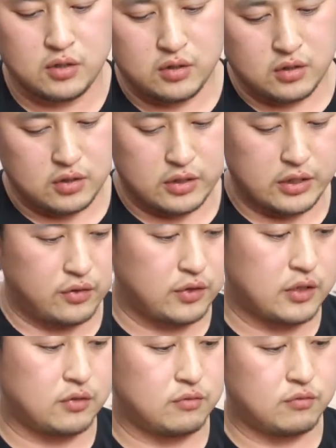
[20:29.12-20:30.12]
that you
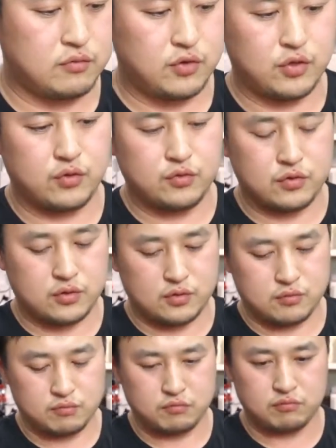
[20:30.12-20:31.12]
can use.
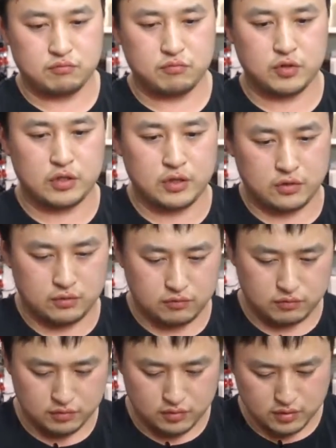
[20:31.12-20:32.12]
You can
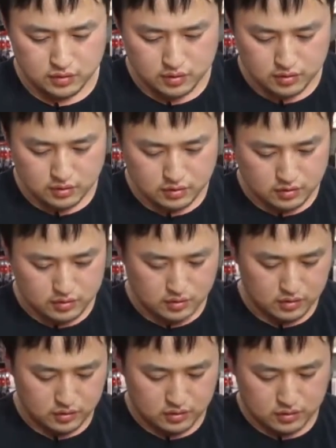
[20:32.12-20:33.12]

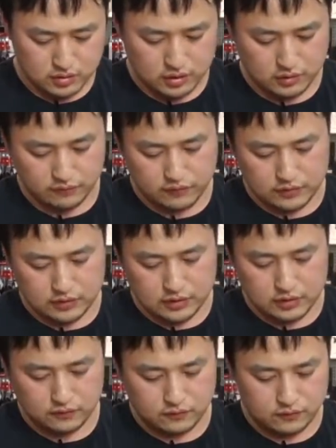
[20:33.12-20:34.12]
have this kind
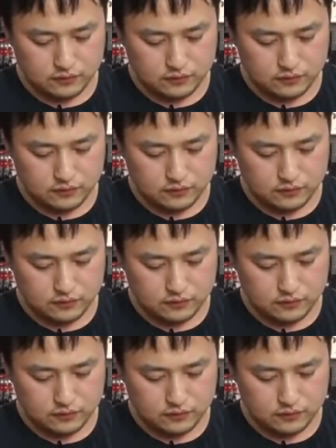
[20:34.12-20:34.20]
of,